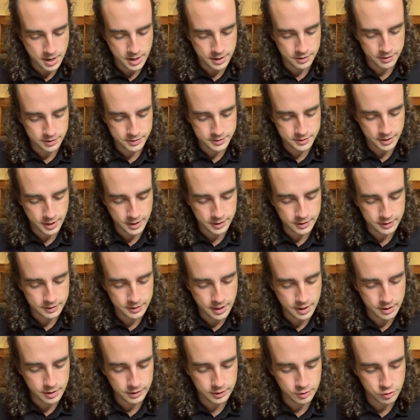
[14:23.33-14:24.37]
The
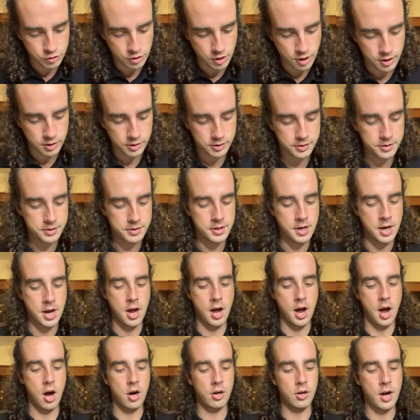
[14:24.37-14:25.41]
psychedelic drugs
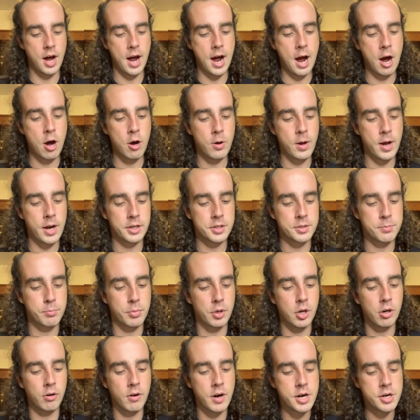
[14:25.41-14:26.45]
allow
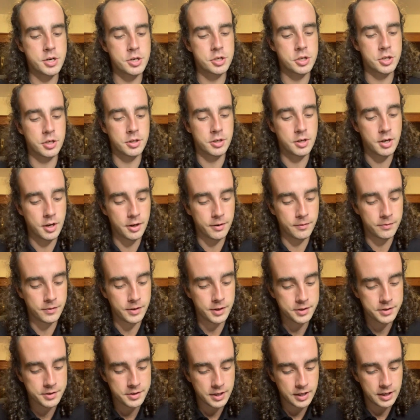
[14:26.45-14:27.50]
exploration of
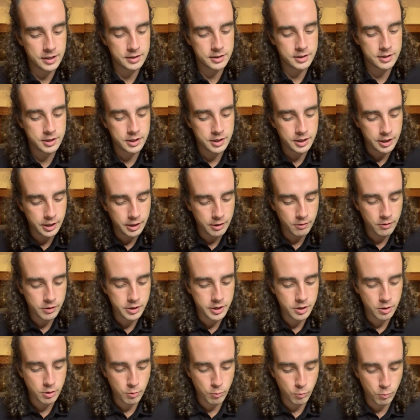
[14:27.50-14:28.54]
this
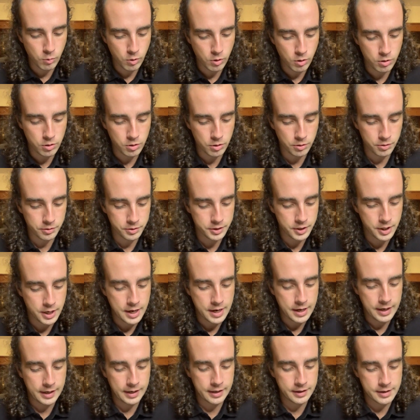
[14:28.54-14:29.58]
interior world
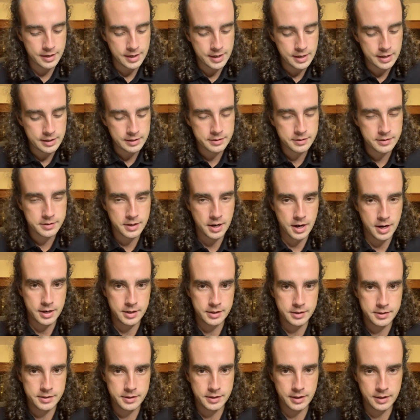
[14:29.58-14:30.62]
and
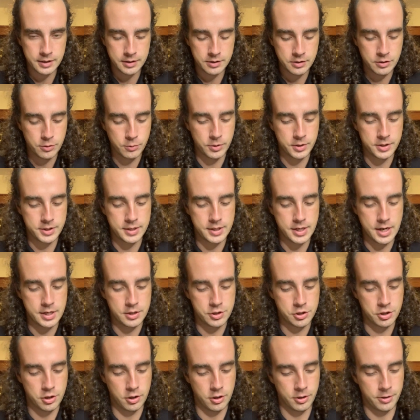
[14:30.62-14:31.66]
insights into its
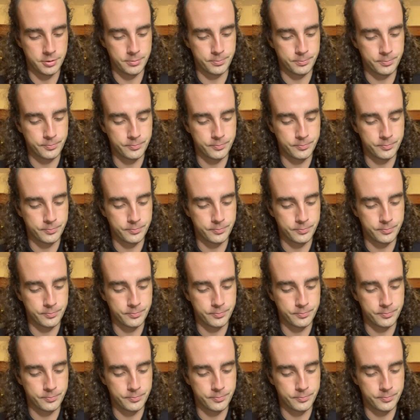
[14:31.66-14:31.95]
nature.